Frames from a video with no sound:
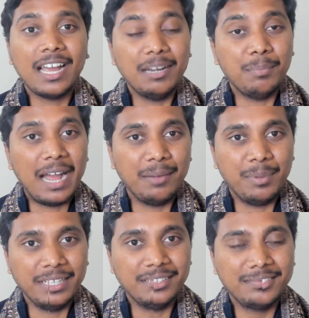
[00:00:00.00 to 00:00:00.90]
and bad
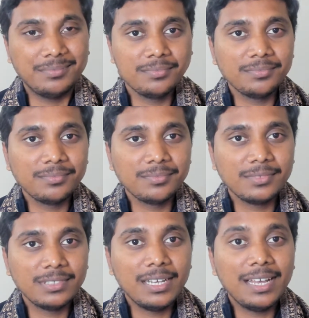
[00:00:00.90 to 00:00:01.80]
breath.
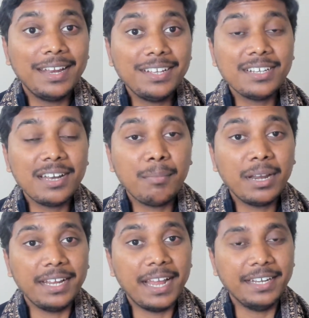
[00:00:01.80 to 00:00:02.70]
Reason number
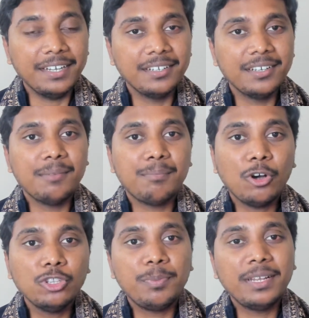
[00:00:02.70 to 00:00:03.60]
8,
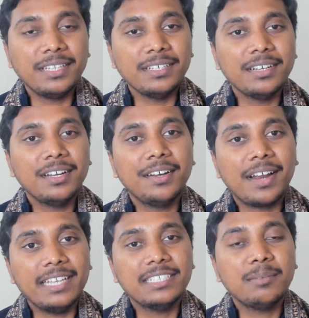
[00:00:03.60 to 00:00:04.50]
mouth breathing
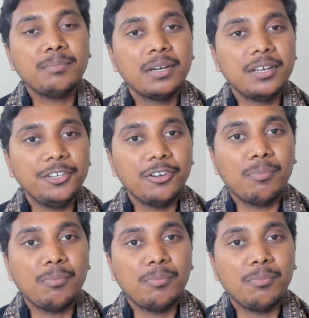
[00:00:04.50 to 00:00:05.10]
dries up your